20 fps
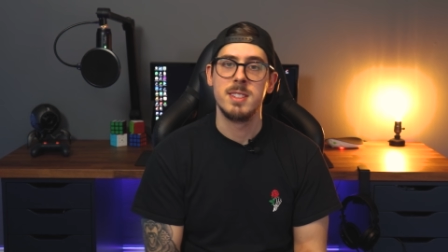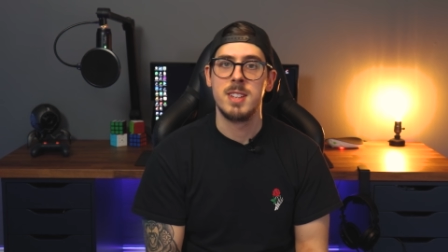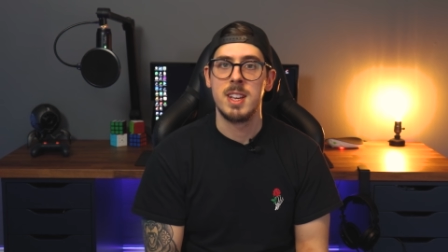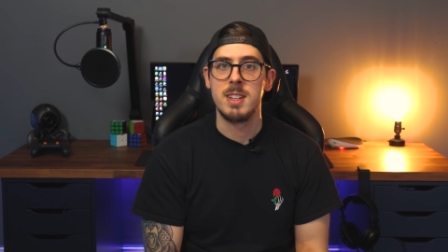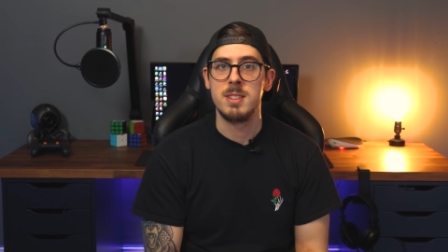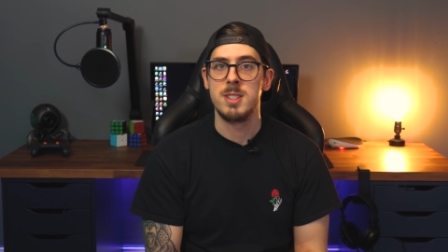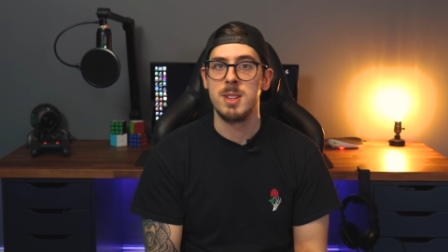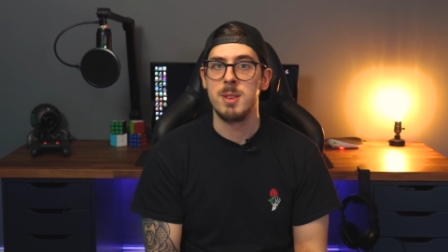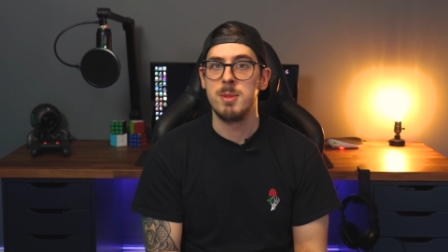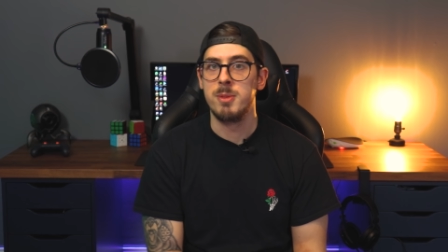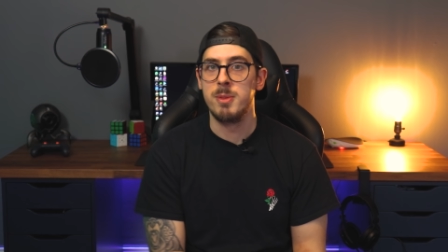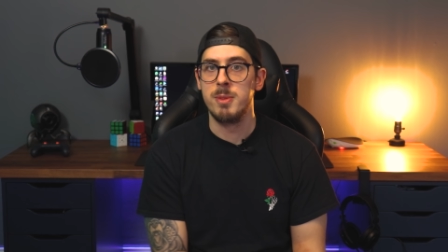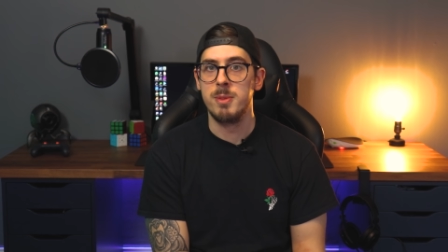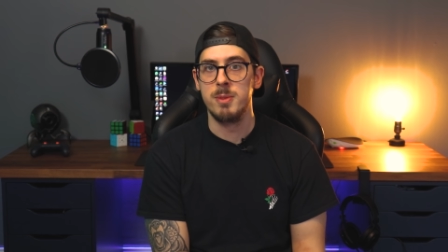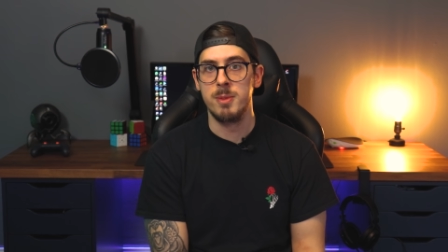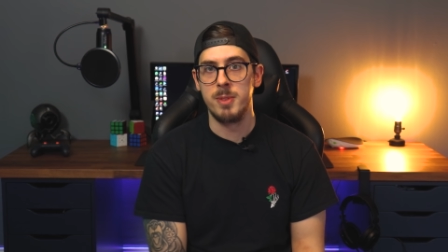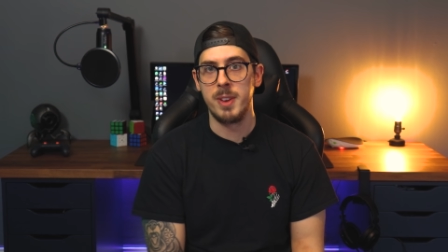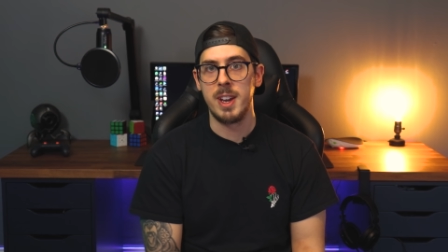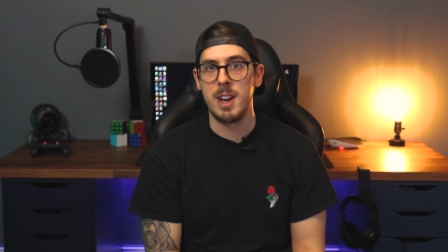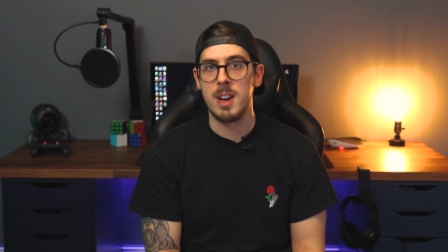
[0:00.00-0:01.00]
intensive
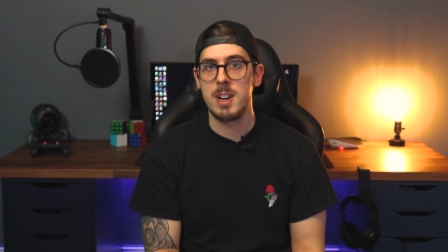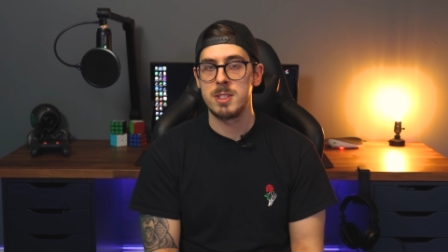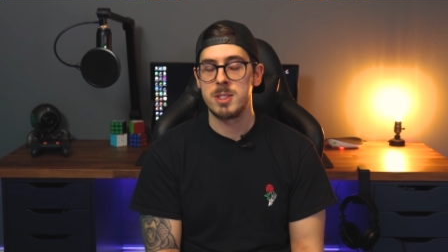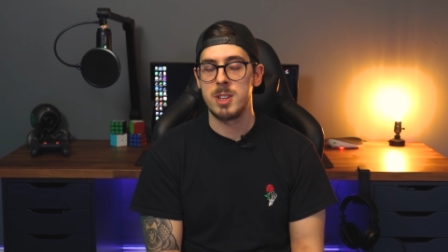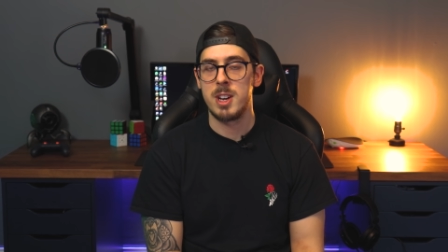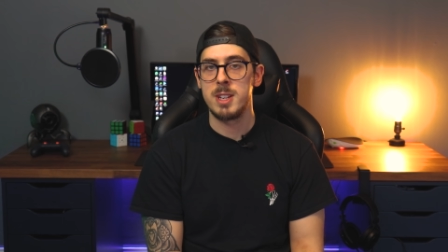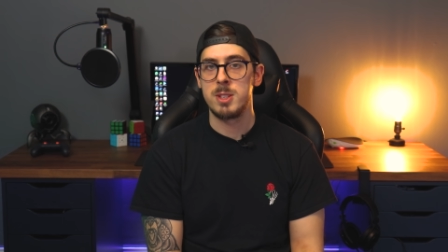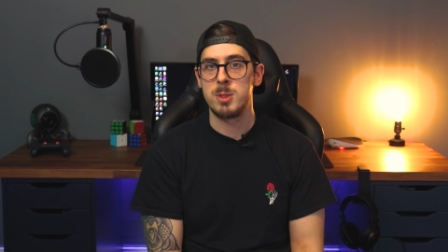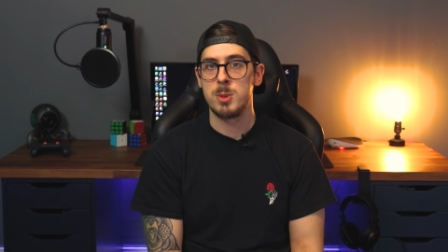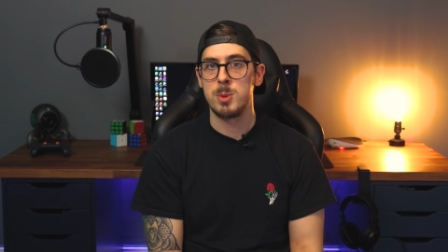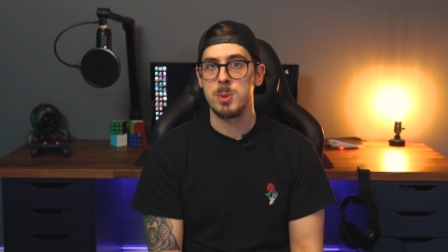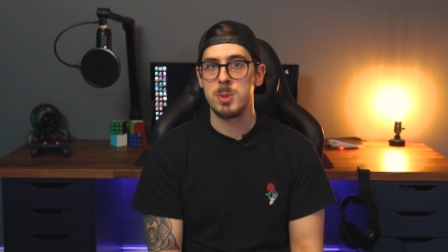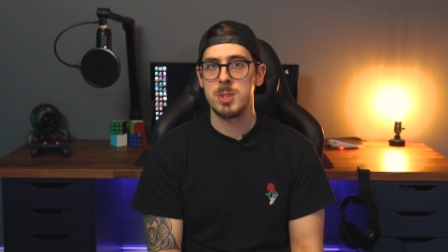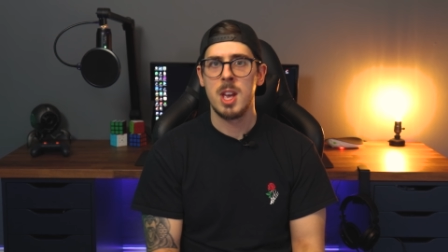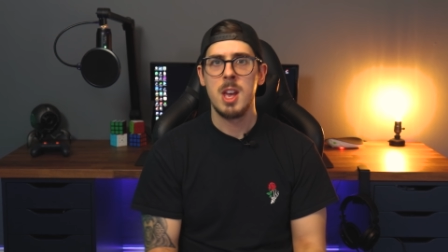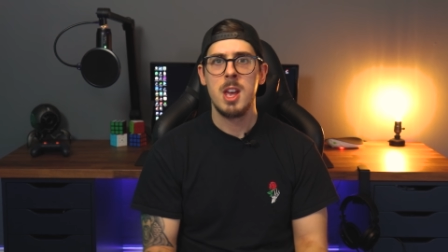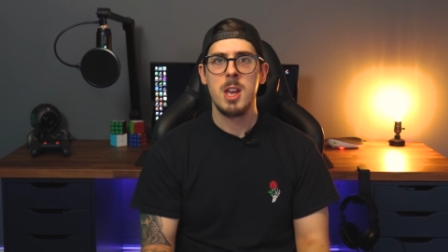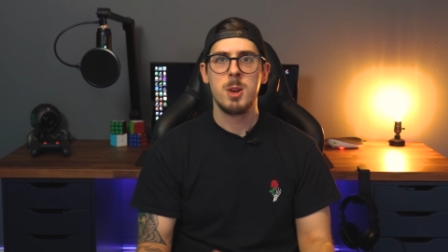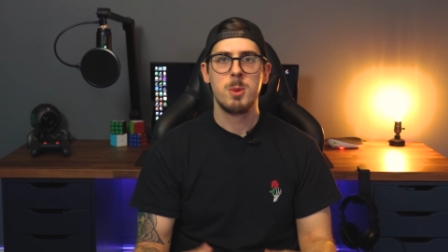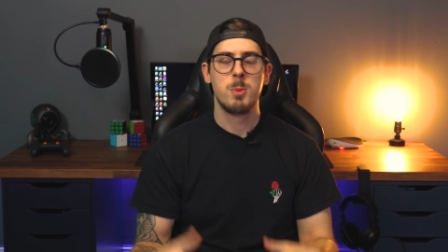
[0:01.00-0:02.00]
V R titles,